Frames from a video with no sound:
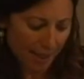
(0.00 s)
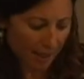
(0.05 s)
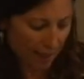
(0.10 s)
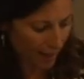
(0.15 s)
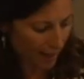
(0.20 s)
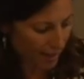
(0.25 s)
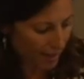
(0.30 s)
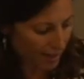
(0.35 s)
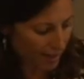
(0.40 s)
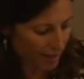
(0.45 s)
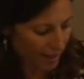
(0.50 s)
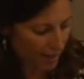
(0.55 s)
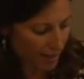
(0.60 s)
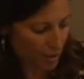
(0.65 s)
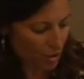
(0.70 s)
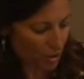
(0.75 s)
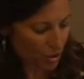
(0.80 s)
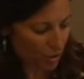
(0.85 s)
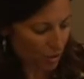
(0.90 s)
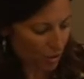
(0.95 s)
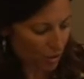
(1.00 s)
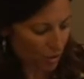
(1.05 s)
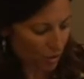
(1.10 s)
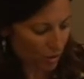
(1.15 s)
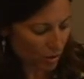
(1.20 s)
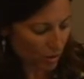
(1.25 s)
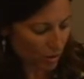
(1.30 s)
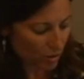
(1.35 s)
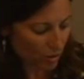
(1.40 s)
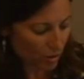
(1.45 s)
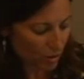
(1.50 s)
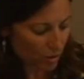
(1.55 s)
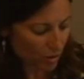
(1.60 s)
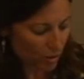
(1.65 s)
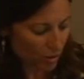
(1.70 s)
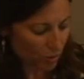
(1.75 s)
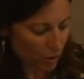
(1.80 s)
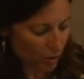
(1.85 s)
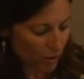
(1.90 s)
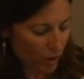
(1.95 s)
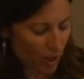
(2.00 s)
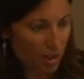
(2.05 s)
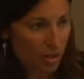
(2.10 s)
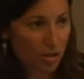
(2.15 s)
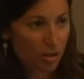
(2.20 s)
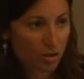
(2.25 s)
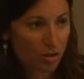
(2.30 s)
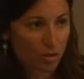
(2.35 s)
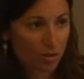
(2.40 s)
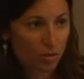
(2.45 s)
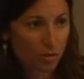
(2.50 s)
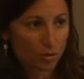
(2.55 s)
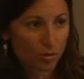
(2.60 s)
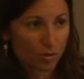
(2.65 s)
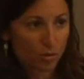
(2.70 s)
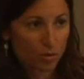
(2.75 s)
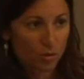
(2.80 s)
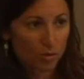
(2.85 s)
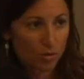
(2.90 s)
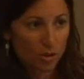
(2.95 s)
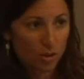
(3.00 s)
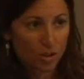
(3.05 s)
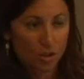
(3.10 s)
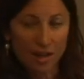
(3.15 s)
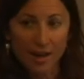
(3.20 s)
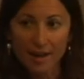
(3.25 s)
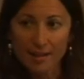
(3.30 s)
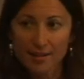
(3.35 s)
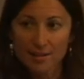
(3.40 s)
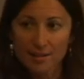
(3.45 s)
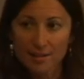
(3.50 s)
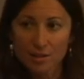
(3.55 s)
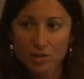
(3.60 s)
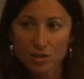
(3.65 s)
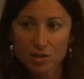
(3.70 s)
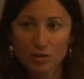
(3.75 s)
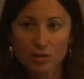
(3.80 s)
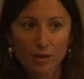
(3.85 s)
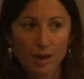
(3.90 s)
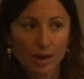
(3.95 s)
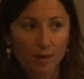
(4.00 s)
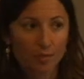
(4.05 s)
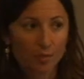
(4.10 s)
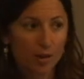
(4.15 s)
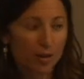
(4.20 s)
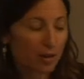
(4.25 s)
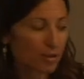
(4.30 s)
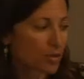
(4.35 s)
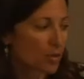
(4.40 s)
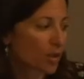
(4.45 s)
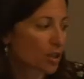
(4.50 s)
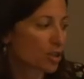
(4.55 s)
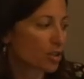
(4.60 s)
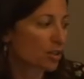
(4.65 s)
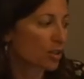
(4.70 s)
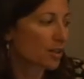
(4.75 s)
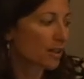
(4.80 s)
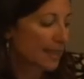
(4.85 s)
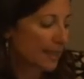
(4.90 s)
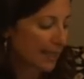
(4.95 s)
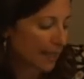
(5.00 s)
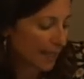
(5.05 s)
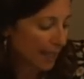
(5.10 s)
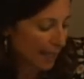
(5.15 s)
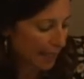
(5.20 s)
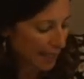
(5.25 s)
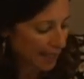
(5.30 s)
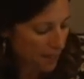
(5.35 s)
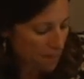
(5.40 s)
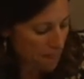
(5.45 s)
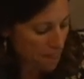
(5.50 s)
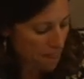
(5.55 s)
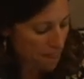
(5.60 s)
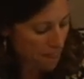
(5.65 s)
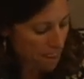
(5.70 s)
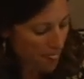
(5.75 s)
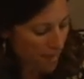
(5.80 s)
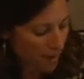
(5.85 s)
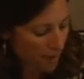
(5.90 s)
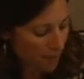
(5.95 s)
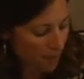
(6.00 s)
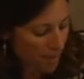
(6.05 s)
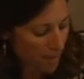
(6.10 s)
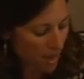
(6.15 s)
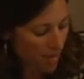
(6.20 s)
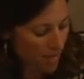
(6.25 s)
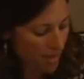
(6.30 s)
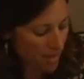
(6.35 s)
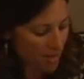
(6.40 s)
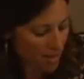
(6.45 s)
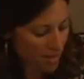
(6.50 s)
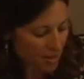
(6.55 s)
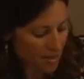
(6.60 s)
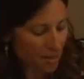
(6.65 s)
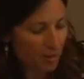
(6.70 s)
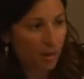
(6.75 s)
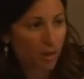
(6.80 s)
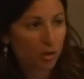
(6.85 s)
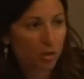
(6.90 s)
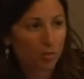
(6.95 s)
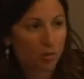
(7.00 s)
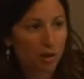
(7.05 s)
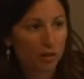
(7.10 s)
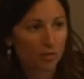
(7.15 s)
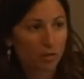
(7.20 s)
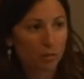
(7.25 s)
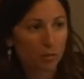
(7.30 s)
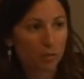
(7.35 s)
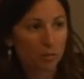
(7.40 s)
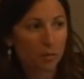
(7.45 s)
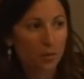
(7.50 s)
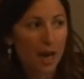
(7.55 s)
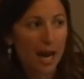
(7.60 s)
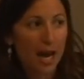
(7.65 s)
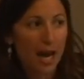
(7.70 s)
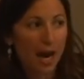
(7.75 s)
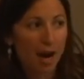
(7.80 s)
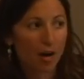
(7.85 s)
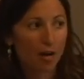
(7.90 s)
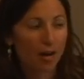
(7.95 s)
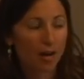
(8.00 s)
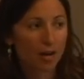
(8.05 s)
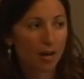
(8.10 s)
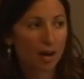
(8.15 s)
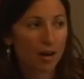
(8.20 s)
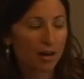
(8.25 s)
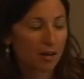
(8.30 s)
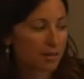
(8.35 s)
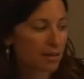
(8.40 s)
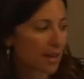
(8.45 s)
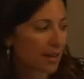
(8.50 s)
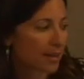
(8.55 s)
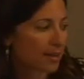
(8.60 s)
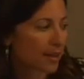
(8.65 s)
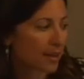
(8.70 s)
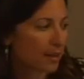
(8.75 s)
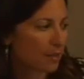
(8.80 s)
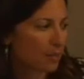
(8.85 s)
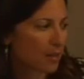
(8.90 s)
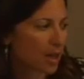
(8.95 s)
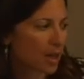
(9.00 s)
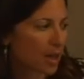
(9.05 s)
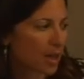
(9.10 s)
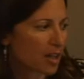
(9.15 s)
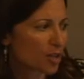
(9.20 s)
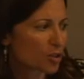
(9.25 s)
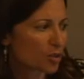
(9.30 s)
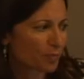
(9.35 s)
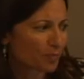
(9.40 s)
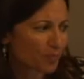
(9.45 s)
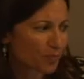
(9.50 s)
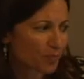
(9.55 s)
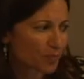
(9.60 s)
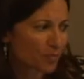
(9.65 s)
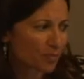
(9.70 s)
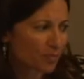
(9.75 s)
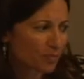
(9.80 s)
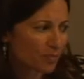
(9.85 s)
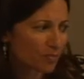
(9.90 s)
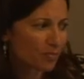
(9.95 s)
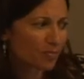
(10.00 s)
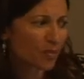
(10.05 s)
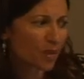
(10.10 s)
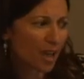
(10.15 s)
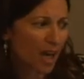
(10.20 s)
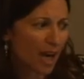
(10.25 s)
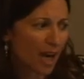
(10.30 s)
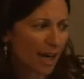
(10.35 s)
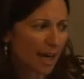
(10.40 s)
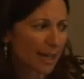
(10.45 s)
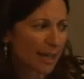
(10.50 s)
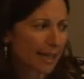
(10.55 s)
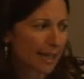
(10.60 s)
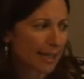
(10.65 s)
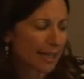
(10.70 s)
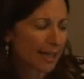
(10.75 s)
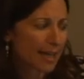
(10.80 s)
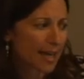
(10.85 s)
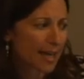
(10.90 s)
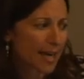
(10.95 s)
I think to move on to tie this into Alberto's question, this is a little bit of a paradox, I think, because the